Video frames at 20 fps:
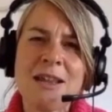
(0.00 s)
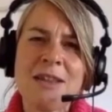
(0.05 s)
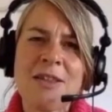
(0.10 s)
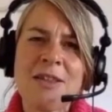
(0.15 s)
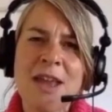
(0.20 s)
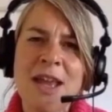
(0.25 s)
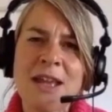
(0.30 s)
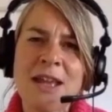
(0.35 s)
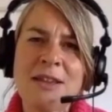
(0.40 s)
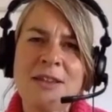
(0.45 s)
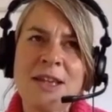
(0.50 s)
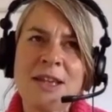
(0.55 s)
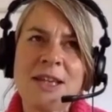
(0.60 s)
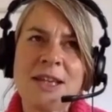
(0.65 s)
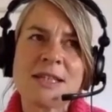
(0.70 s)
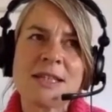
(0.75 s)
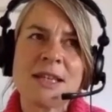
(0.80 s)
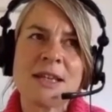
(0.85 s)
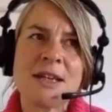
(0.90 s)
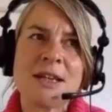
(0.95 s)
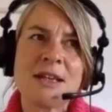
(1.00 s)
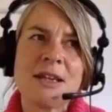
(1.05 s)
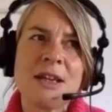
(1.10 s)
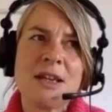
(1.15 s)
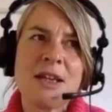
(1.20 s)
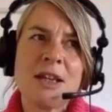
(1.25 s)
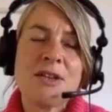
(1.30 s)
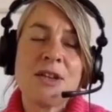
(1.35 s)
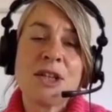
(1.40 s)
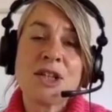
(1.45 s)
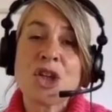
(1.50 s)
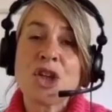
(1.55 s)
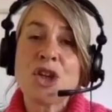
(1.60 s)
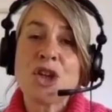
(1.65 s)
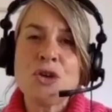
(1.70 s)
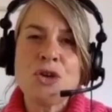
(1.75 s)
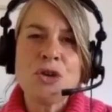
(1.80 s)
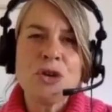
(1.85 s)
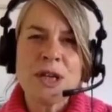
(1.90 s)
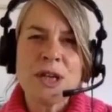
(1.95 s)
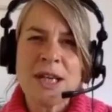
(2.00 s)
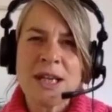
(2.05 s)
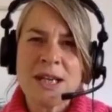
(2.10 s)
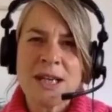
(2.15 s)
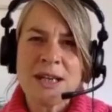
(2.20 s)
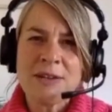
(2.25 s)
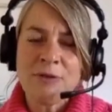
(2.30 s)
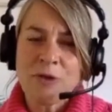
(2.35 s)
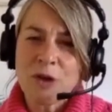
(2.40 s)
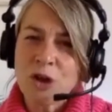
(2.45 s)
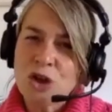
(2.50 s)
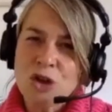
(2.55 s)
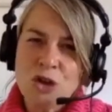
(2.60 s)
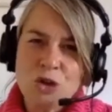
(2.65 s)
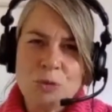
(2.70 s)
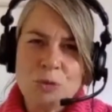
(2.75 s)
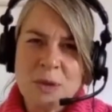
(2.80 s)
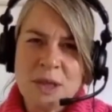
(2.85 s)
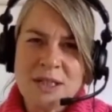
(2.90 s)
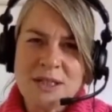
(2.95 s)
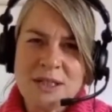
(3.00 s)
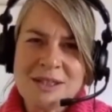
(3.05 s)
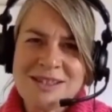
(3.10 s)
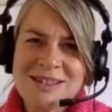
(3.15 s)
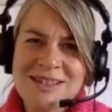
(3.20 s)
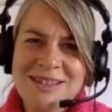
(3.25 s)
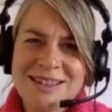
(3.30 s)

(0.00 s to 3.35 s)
there's a yearning for humans